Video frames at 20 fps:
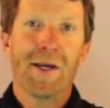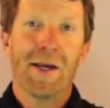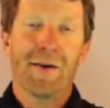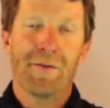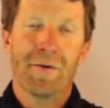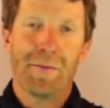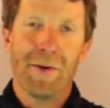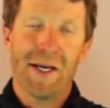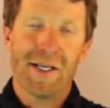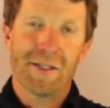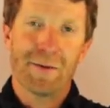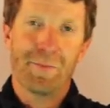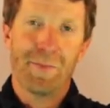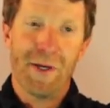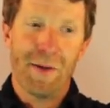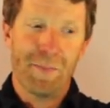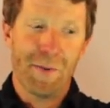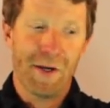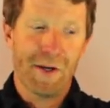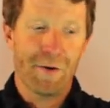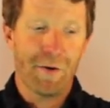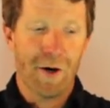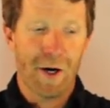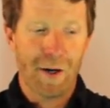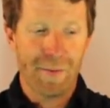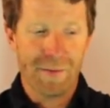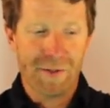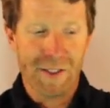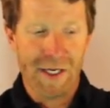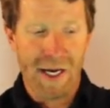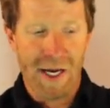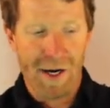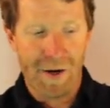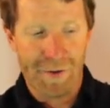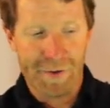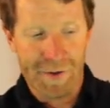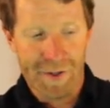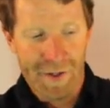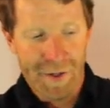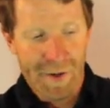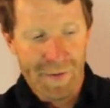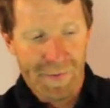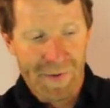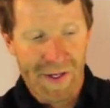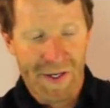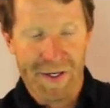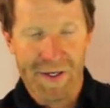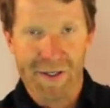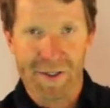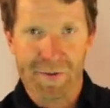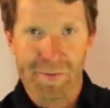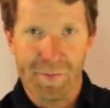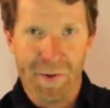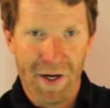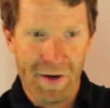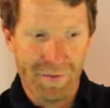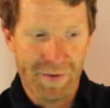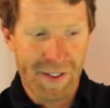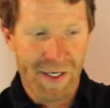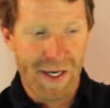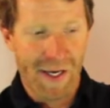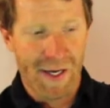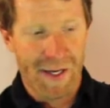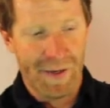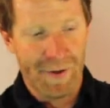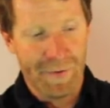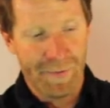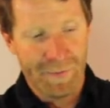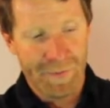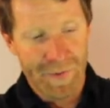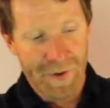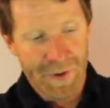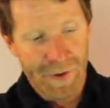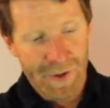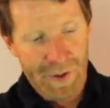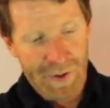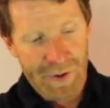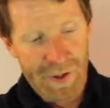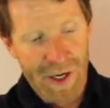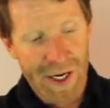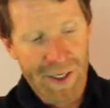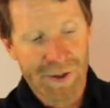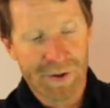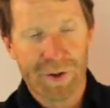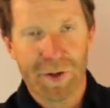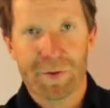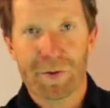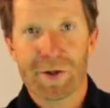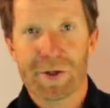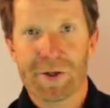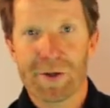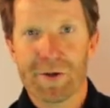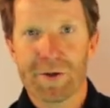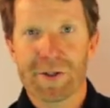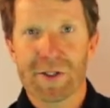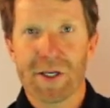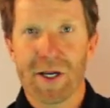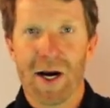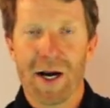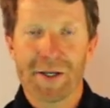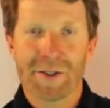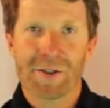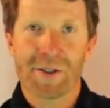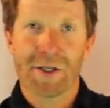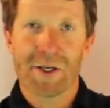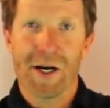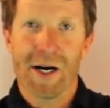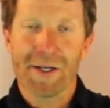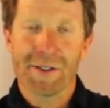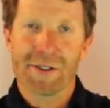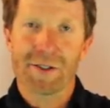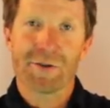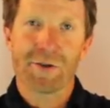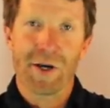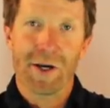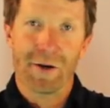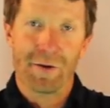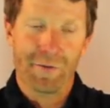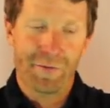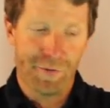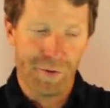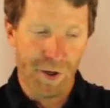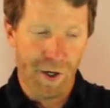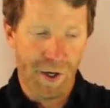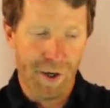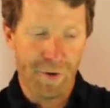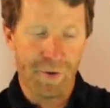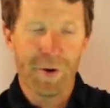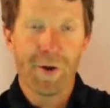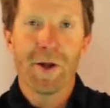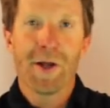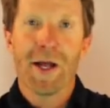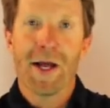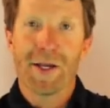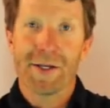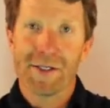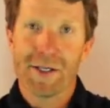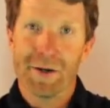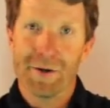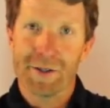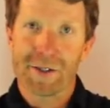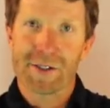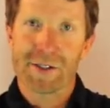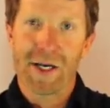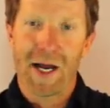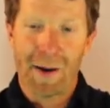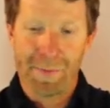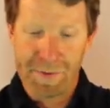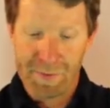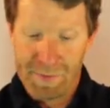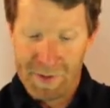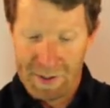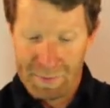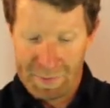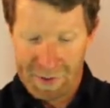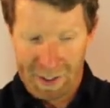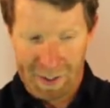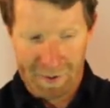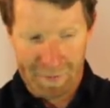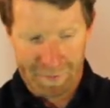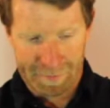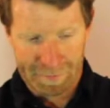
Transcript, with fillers: If it makes a beeping alarm sound and it is above 10, gradually reduce the oxygen concentrator flow until it stops beeping.